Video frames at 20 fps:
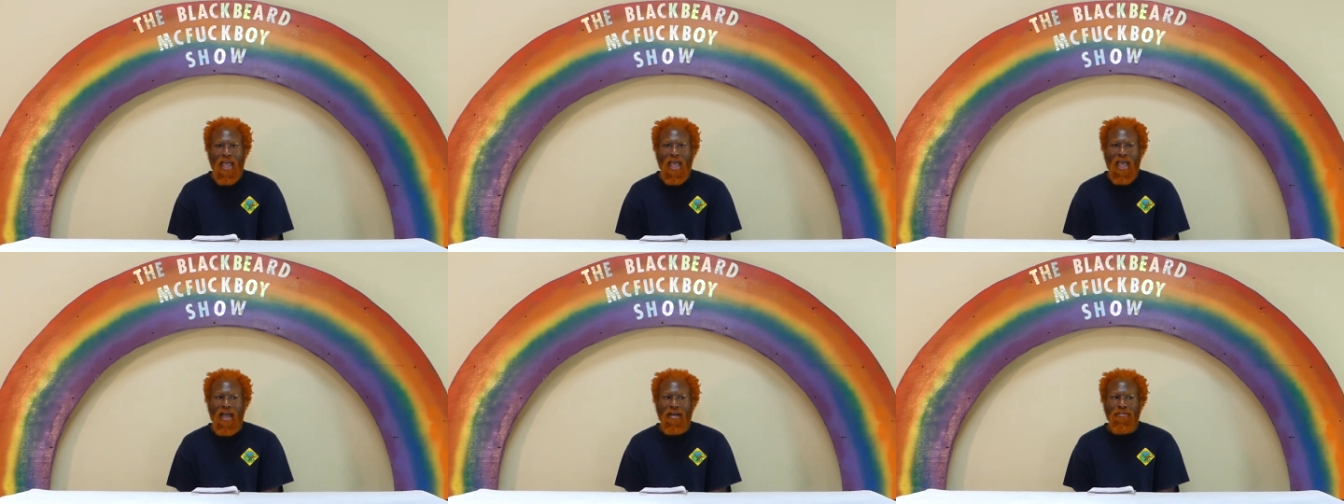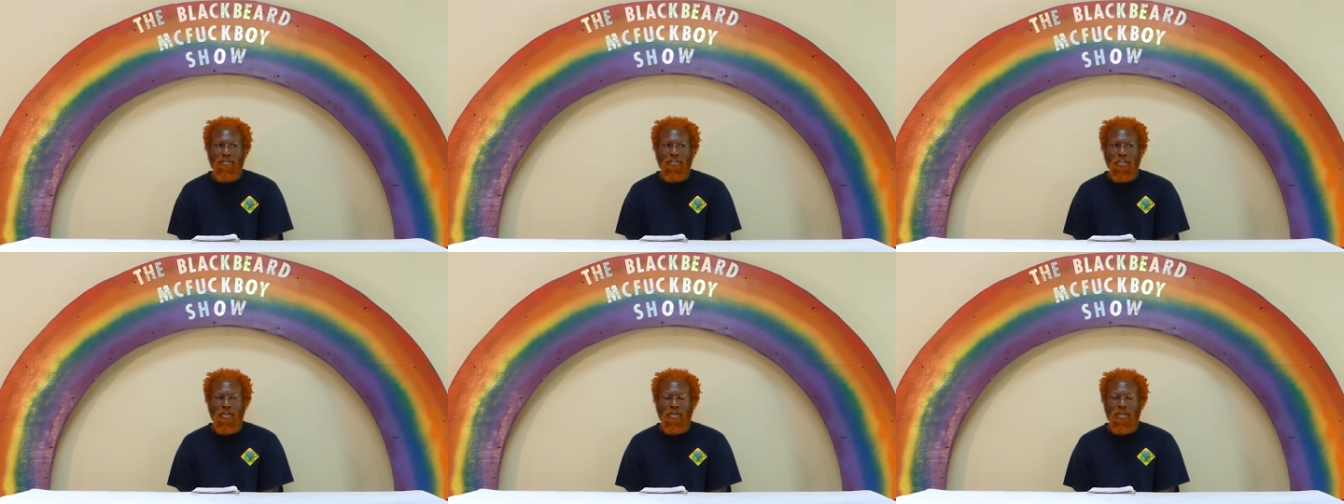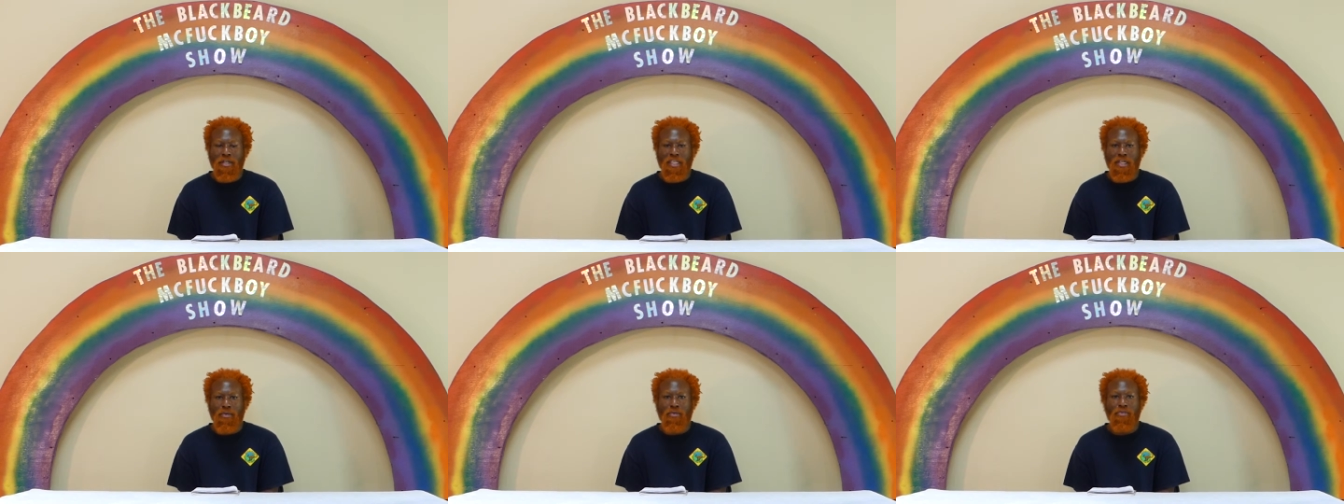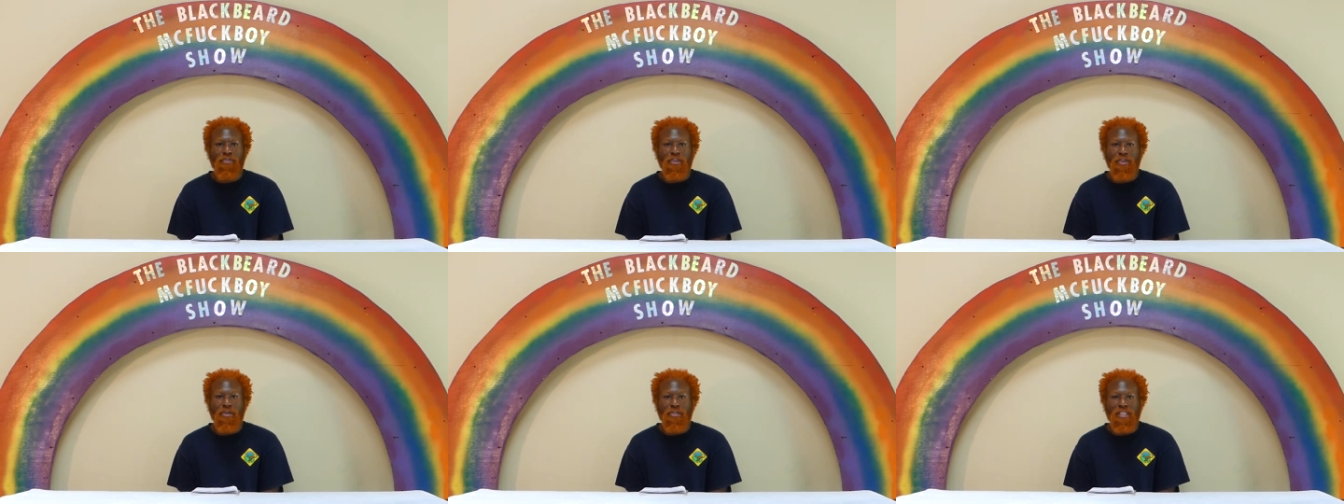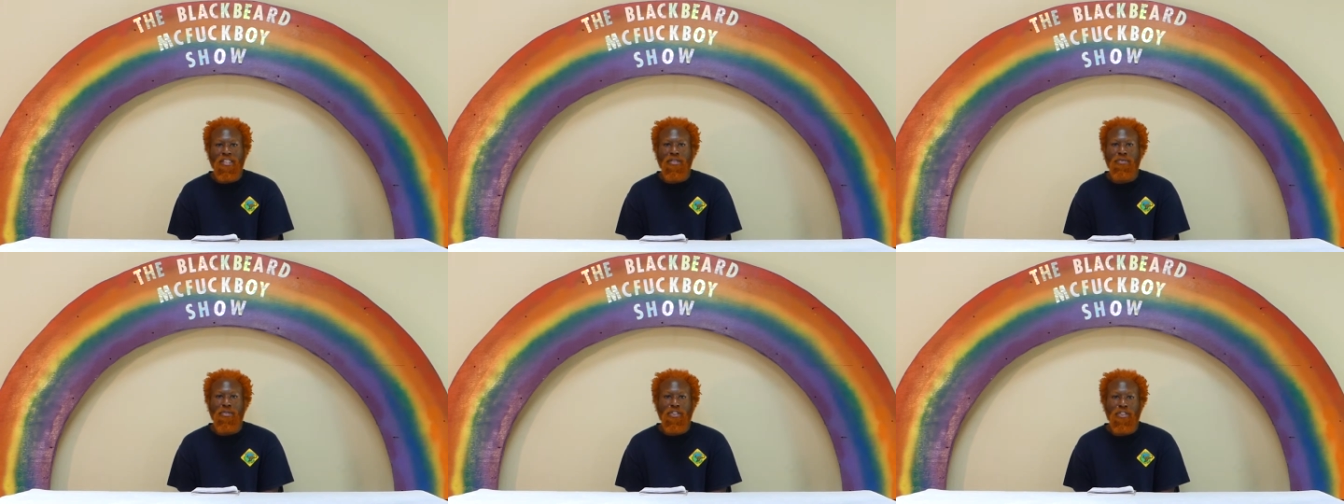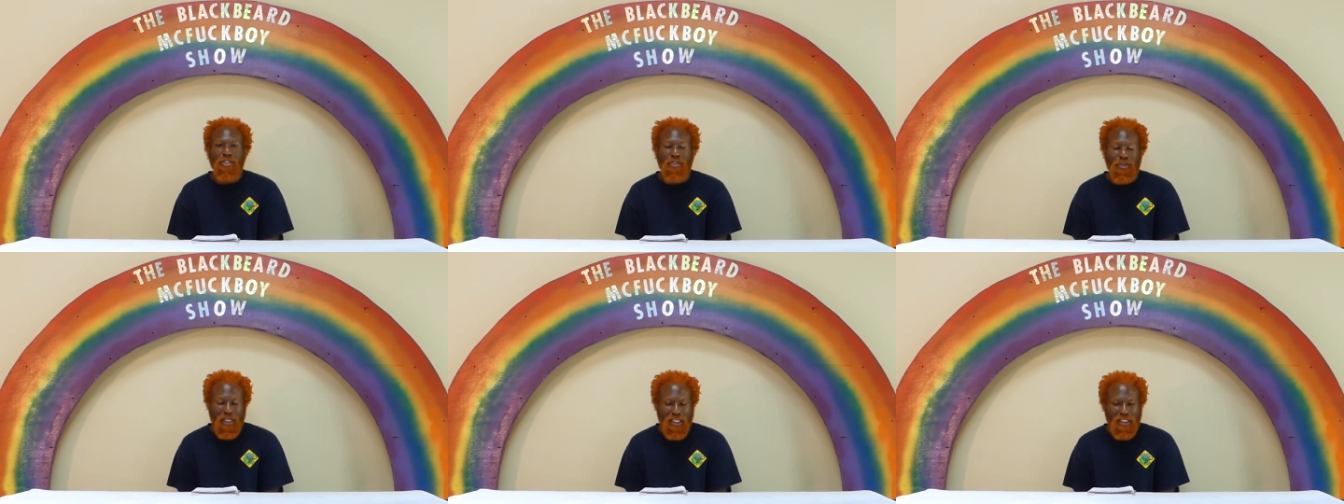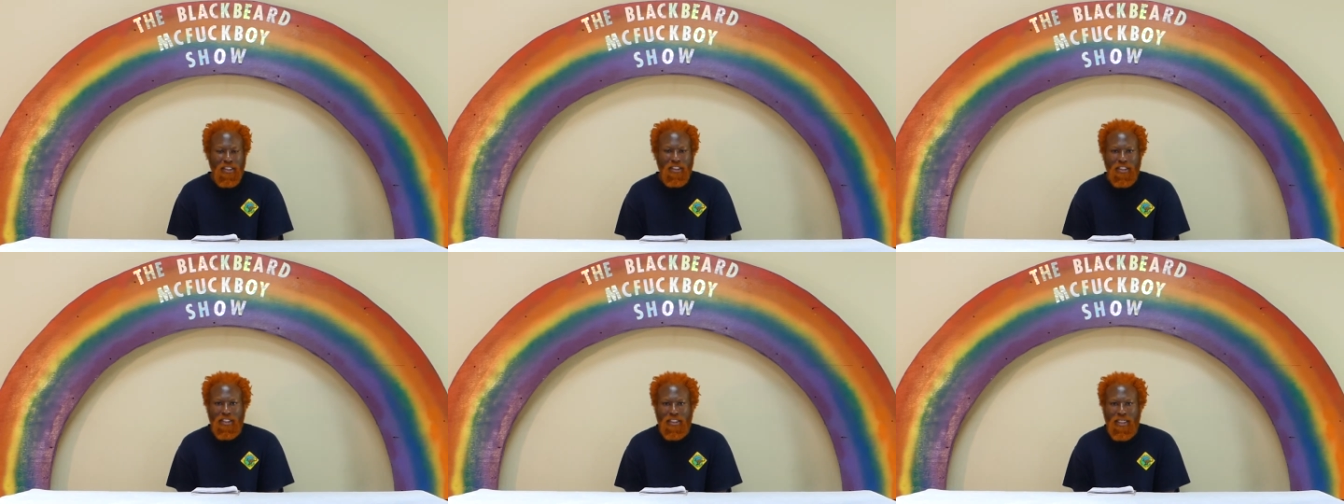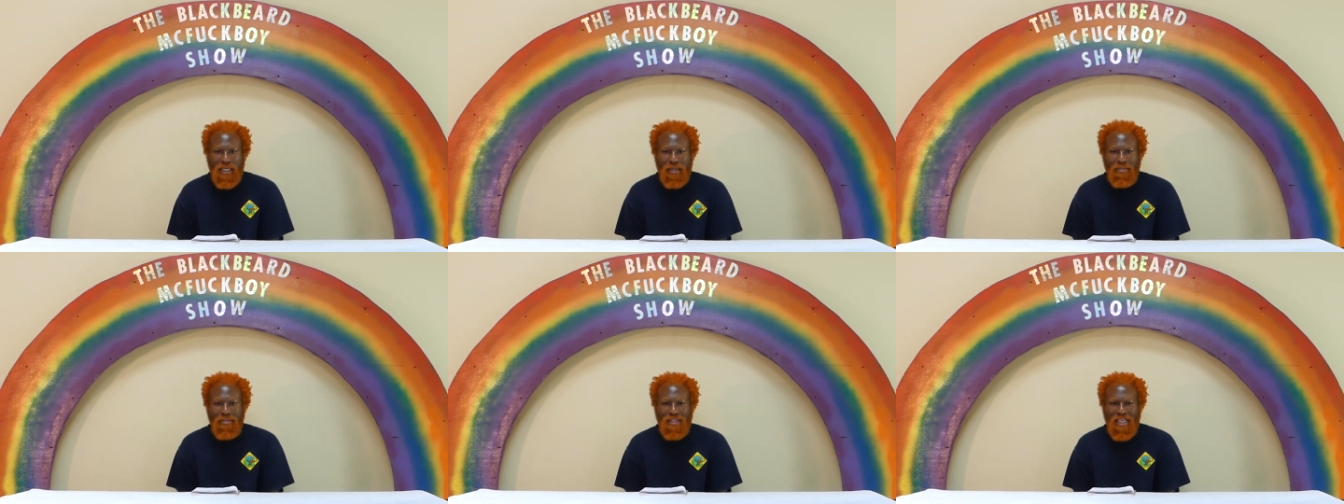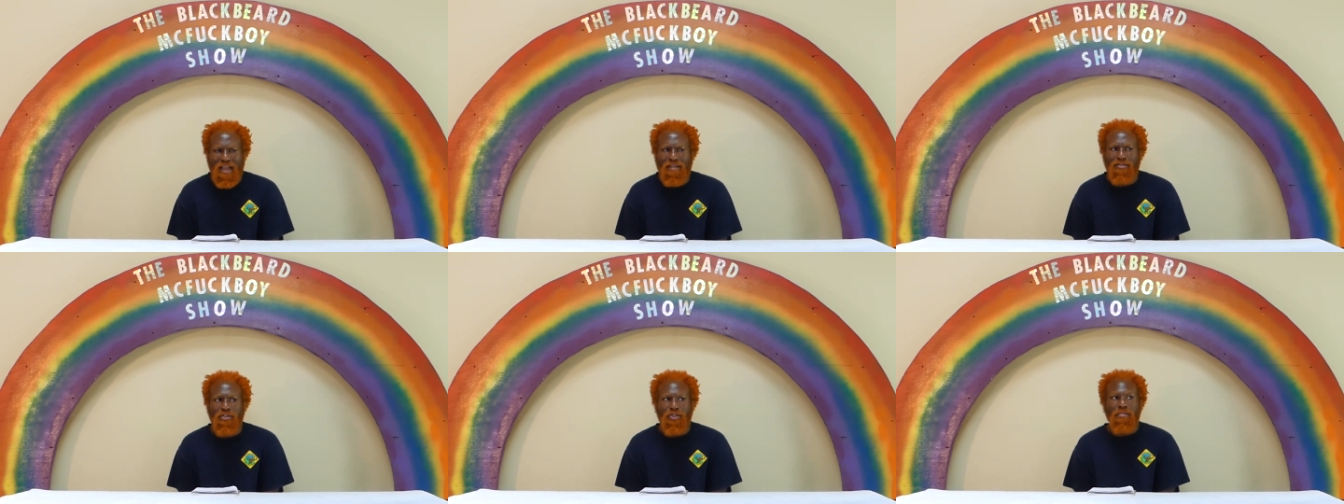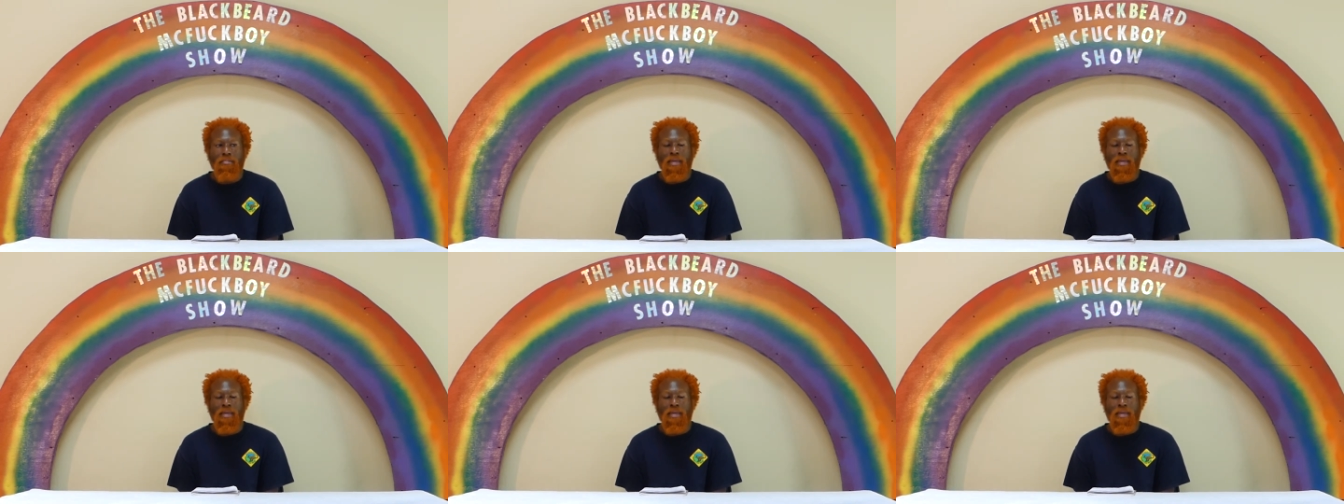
after he revealed he was straight to James after